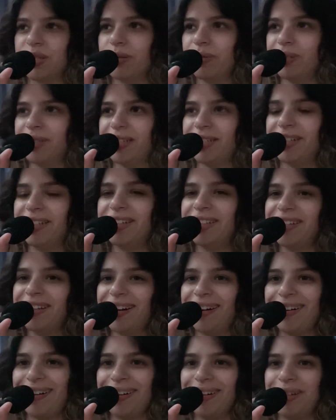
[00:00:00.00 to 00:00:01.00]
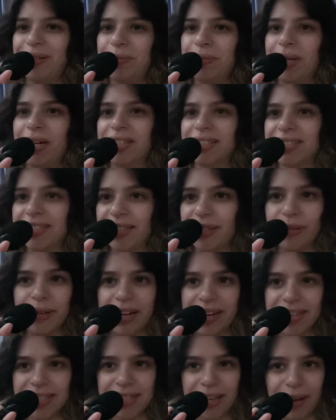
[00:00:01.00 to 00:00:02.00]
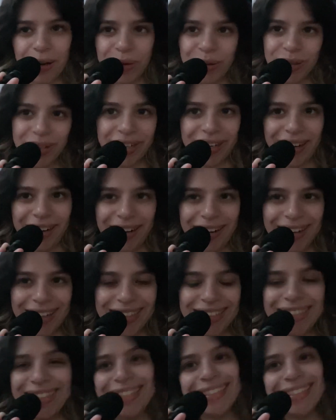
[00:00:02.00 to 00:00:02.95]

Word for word: really it. I'll see you guys at Otakon.